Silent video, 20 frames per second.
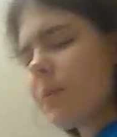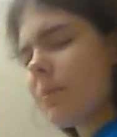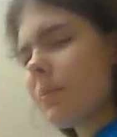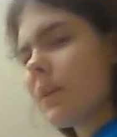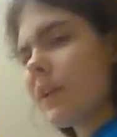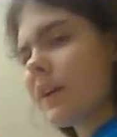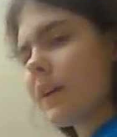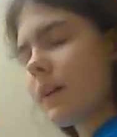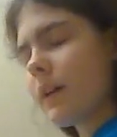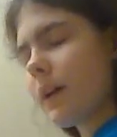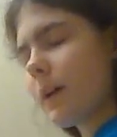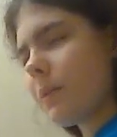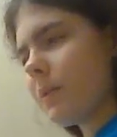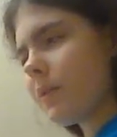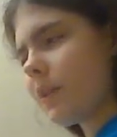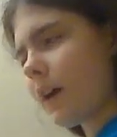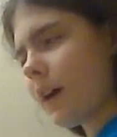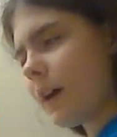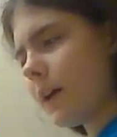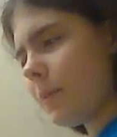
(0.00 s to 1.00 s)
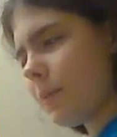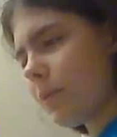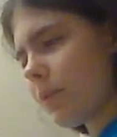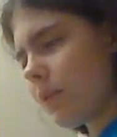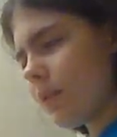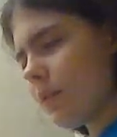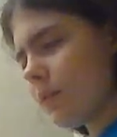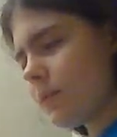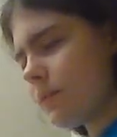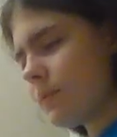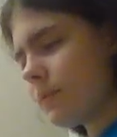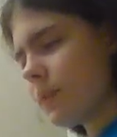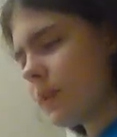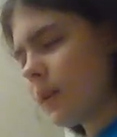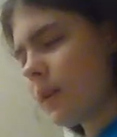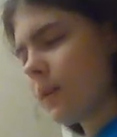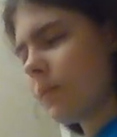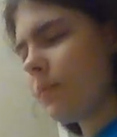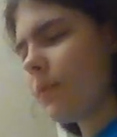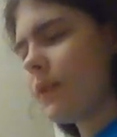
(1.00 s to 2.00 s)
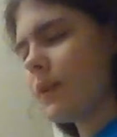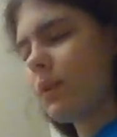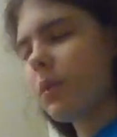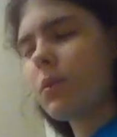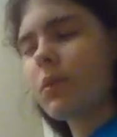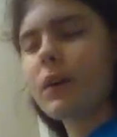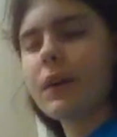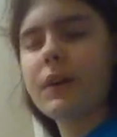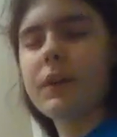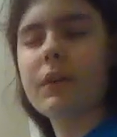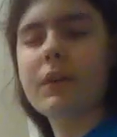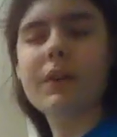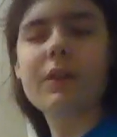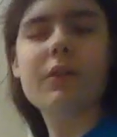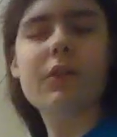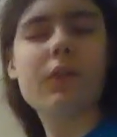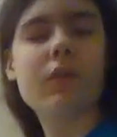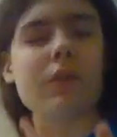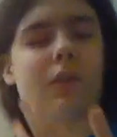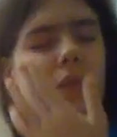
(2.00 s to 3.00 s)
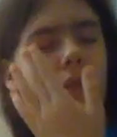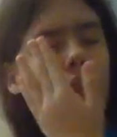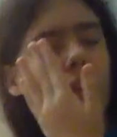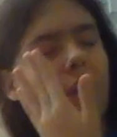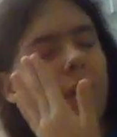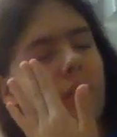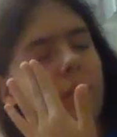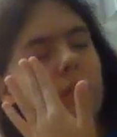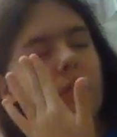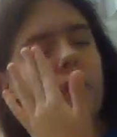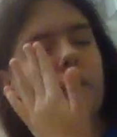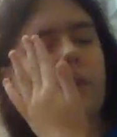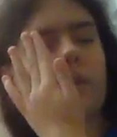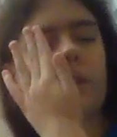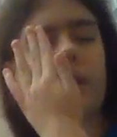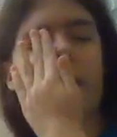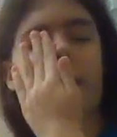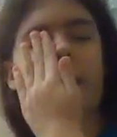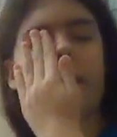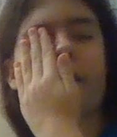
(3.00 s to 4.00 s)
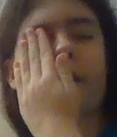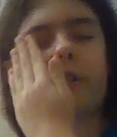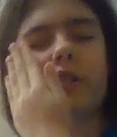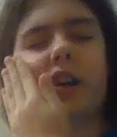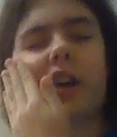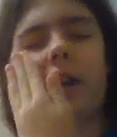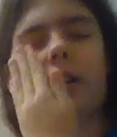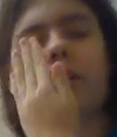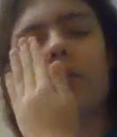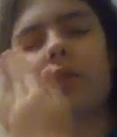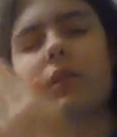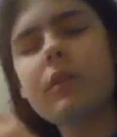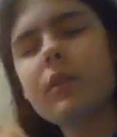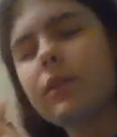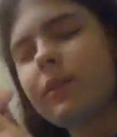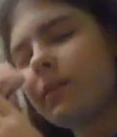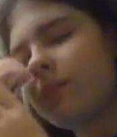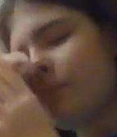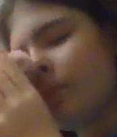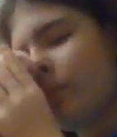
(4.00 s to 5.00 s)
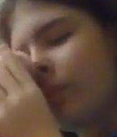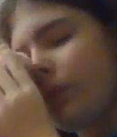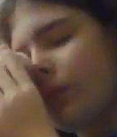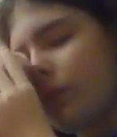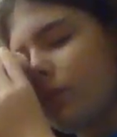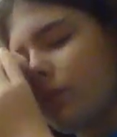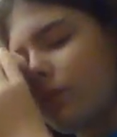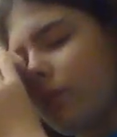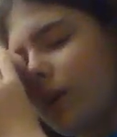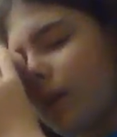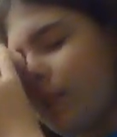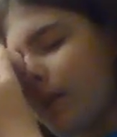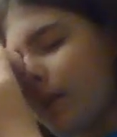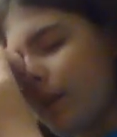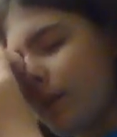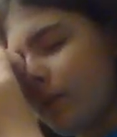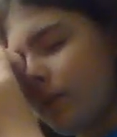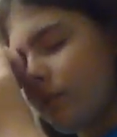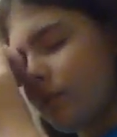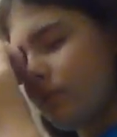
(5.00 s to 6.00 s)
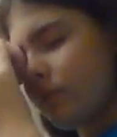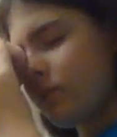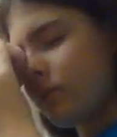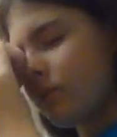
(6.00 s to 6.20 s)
blink a couple times, or you can just do this to let it adjust, rub it,